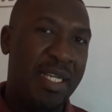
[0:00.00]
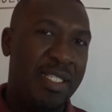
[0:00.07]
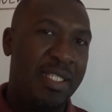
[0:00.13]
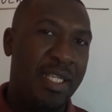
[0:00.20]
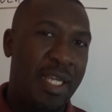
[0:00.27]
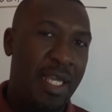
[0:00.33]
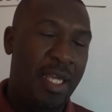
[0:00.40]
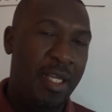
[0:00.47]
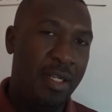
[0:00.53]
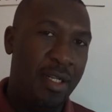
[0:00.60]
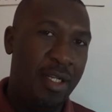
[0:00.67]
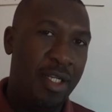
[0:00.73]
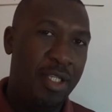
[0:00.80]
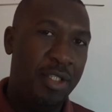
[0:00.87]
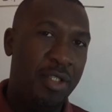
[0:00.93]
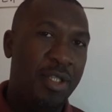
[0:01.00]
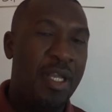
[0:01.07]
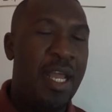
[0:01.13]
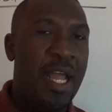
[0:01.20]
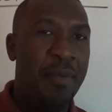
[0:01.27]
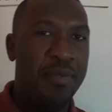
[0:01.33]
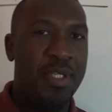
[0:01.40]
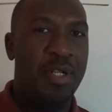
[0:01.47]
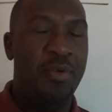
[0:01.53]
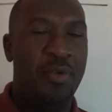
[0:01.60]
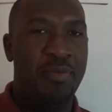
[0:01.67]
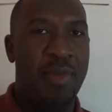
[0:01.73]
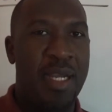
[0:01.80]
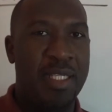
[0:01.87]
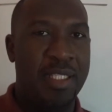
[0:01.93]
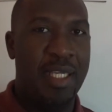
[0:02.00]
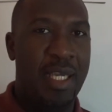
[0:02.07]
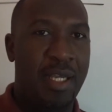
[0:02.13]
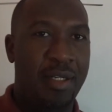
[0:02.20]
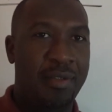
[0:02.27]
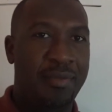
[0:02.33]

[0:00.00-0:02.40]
scale to the absolute mass scale.